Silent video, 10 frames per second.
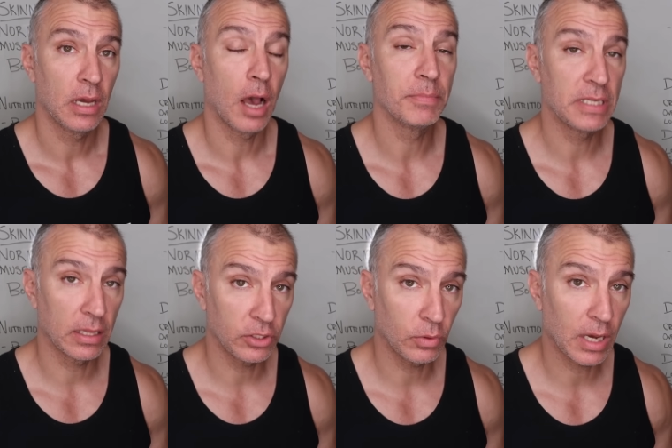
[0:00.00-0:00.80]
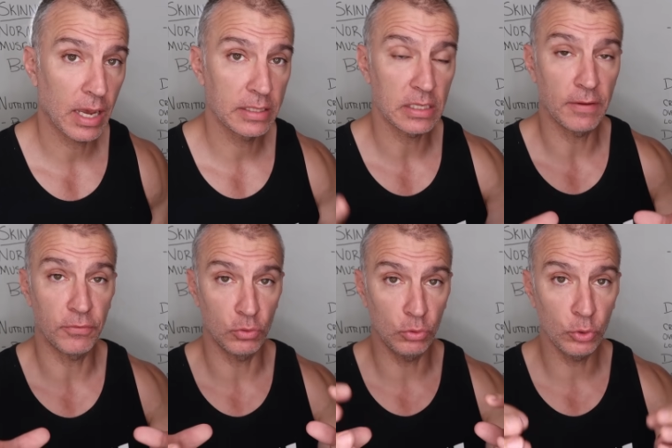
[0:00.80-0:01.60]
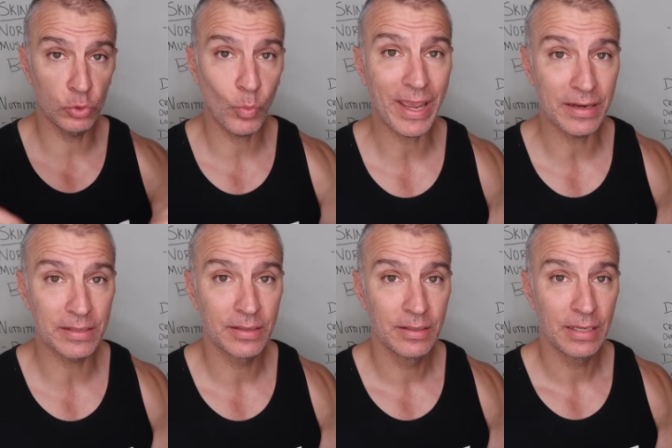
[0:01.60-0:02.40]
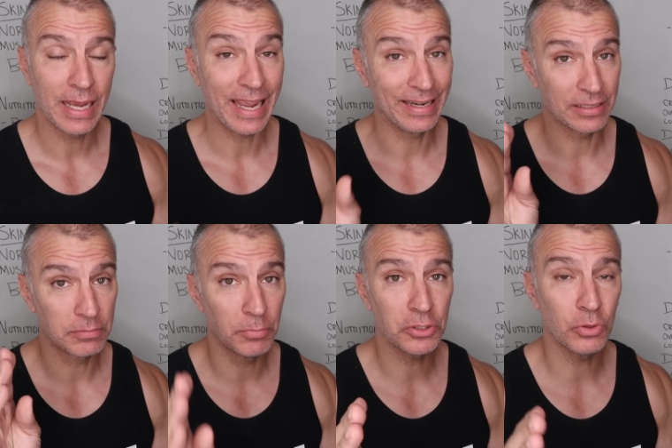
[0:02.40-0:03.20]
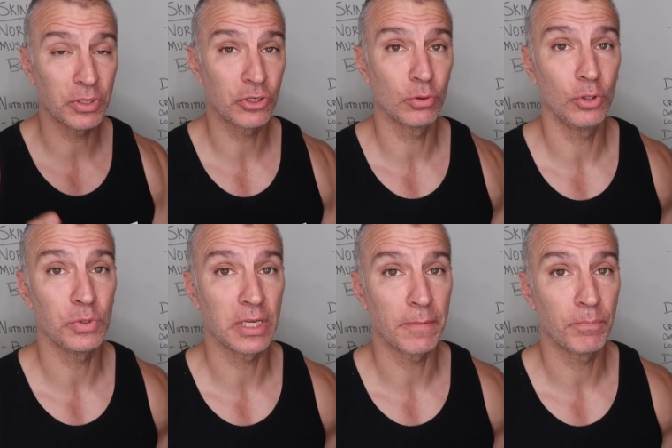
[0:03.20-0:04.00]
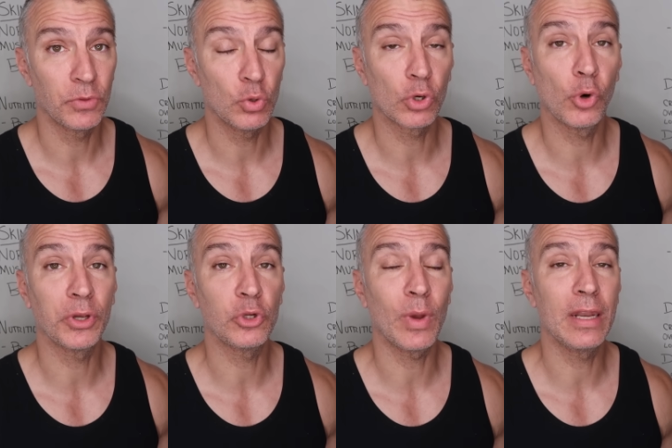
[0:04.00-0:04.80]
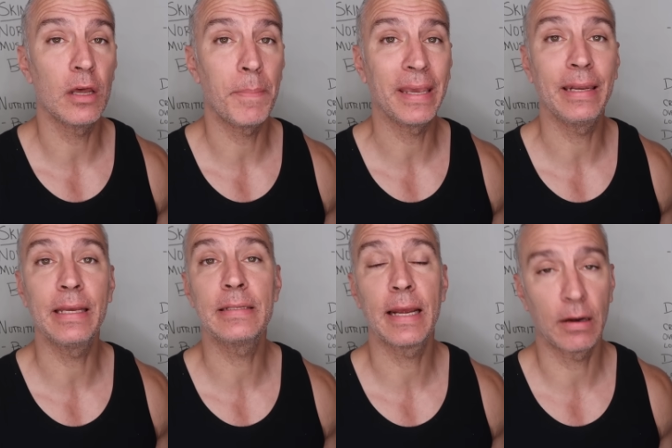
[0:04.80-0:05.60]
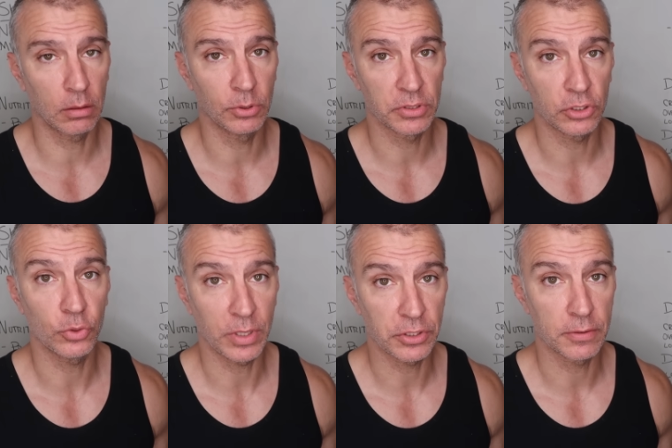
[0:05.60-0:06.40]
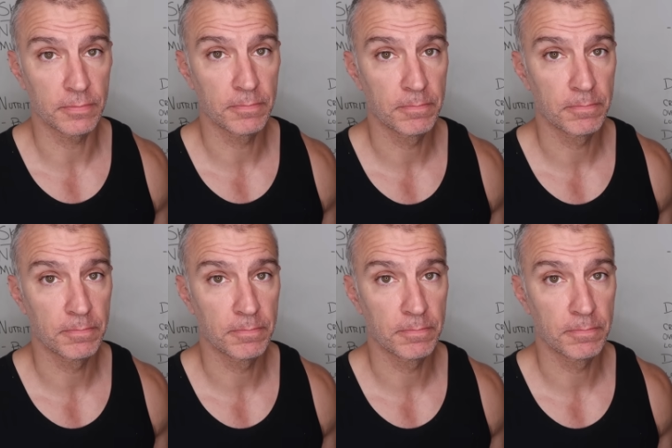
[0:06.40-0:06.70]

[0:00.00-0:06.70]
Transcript: I'm telling you guys, if you lose weight and it's muscle that you're losing, you're going to end up in a terrible situation.